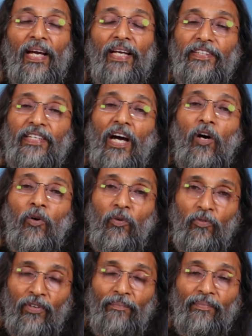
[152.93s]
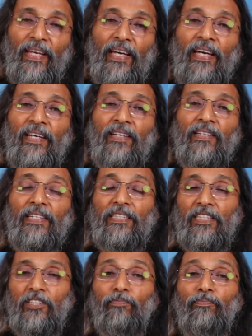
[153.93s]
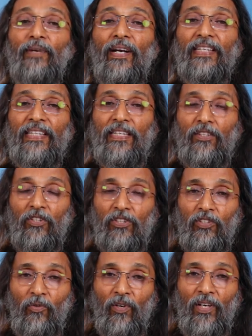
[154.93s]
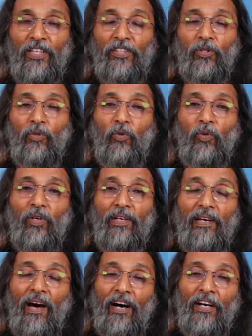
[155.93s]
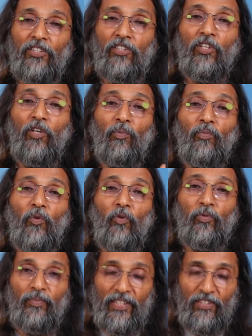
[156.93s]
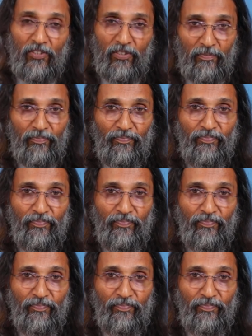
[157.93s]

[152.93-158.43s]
And now from there, it is spreading across the world through large movements.